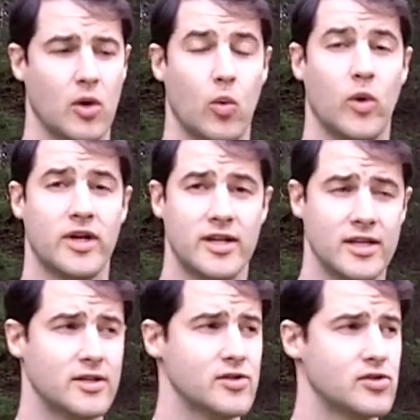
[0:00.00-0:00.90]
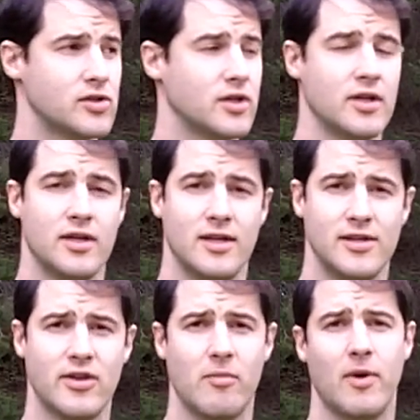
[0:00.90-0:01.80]
What it is
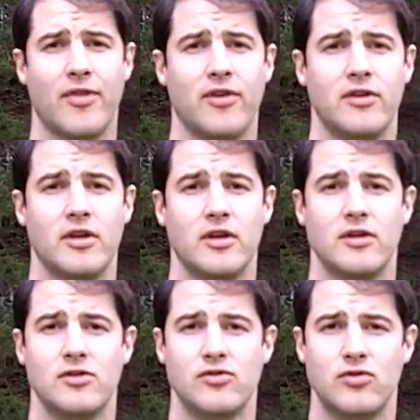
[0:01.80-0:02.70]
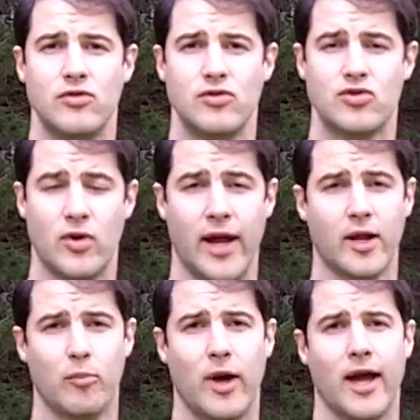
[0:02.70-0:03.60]
a method to track
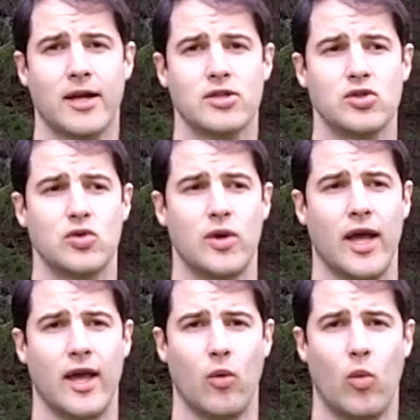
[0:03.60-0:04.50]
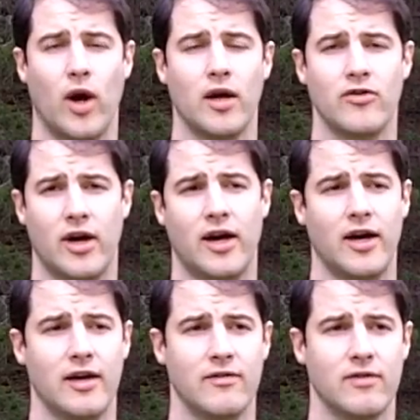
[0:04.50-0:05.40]
back to a wild
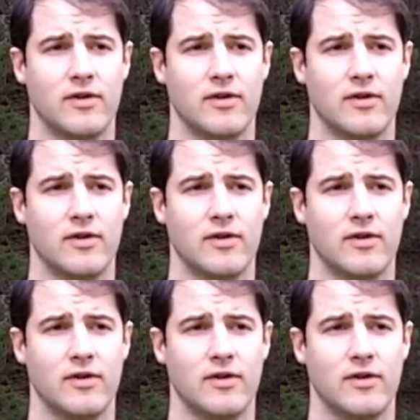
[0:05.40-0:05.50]
hive